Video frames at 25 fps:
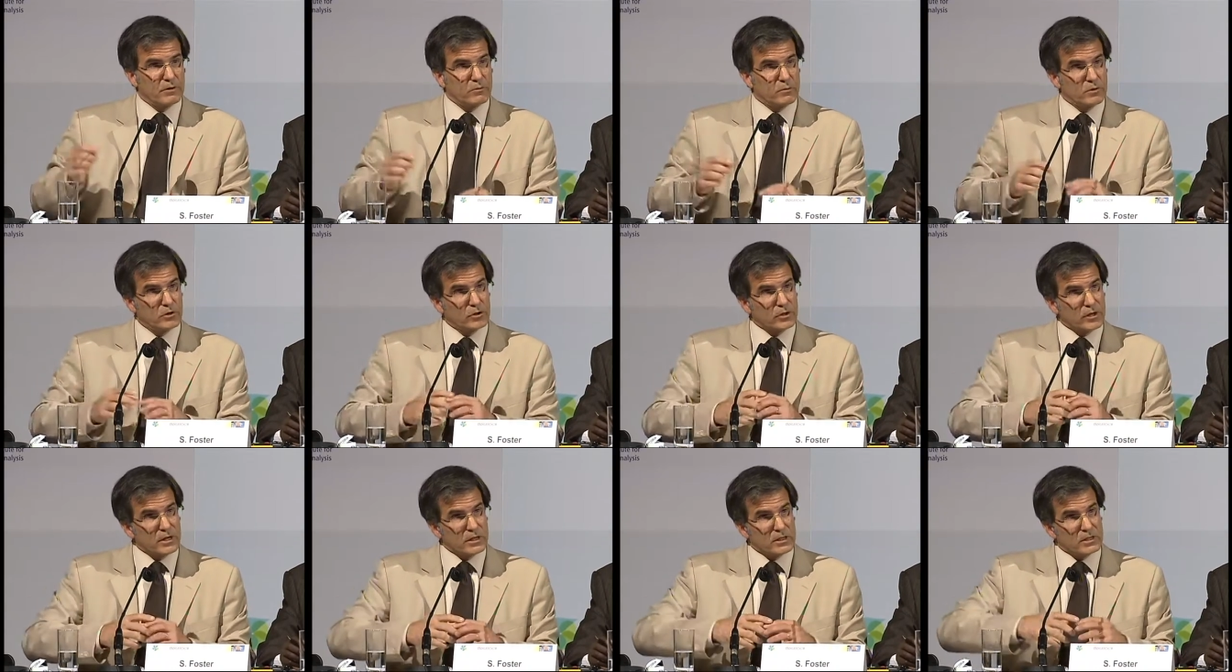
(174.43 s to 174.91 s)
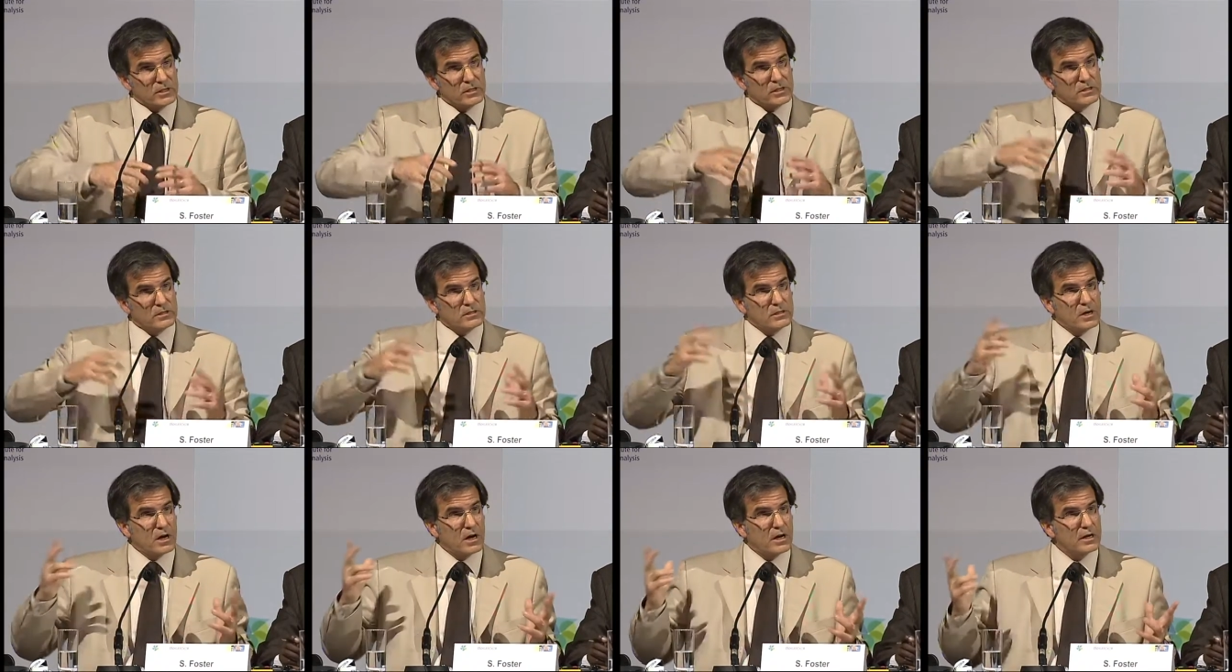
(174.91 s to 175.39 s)
We're looking at the
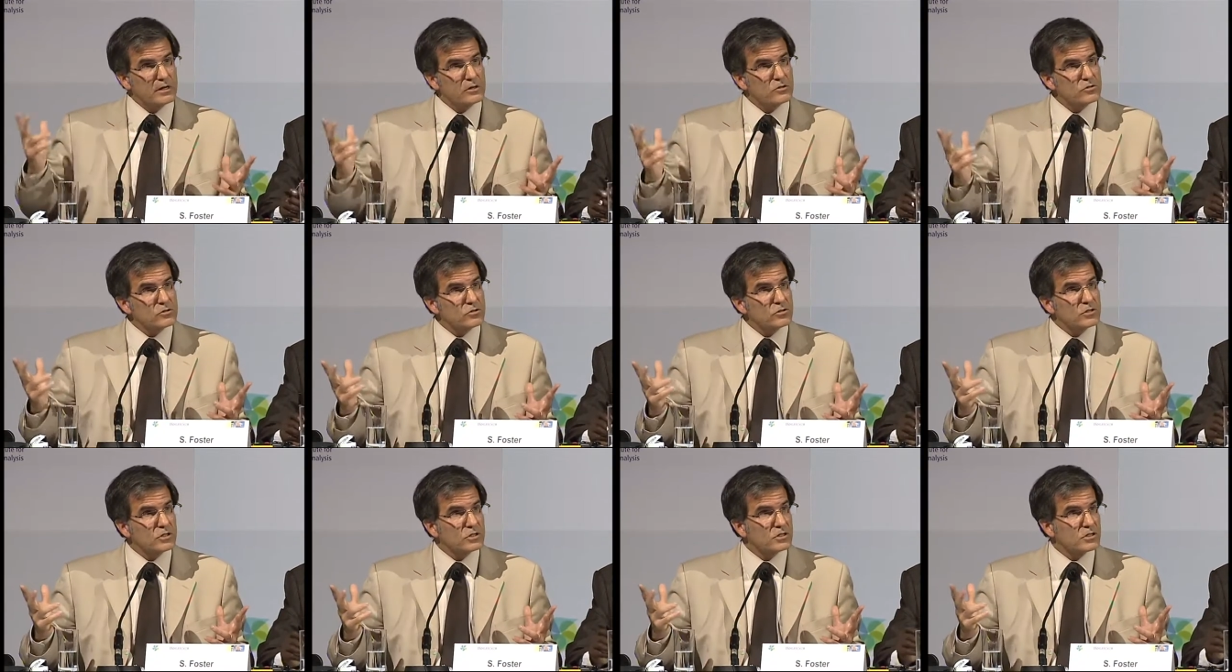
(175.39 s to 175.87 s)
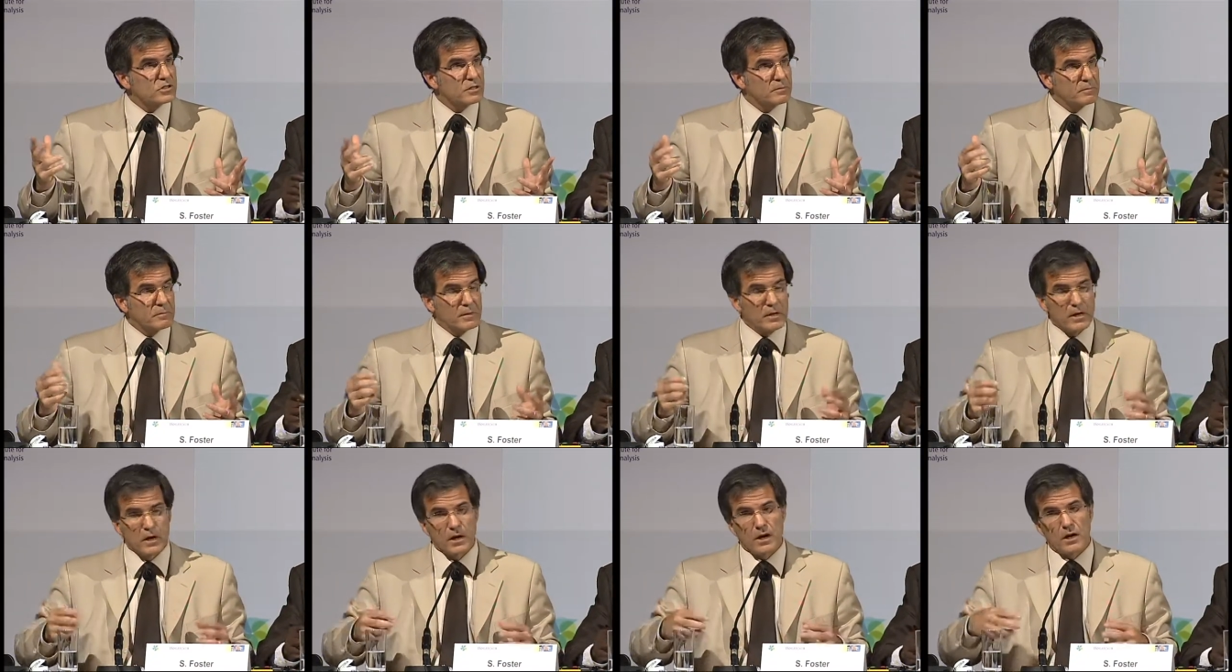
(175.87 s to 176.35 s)
entire system